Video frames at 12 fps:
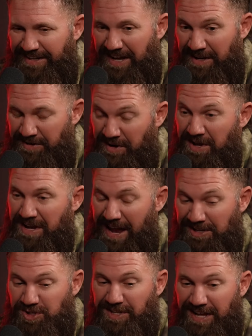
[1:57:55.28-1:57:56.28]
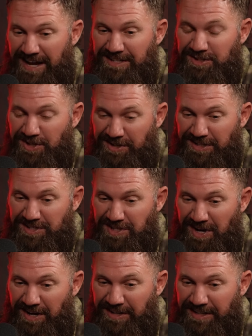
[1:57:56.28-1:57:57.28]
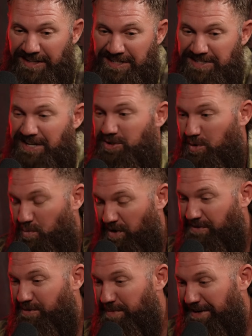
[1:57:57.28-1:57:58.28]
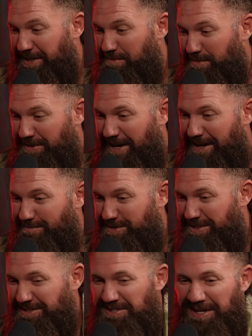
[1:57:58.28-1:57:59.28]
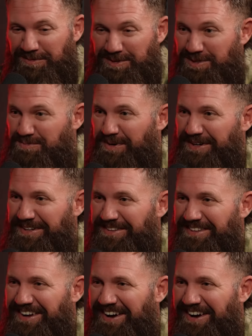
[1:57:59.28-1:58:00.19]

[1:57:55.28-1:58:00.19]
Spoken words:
like, and actually the guy that took us hunting, he's actually worked for me a couple of times since then, which is pretty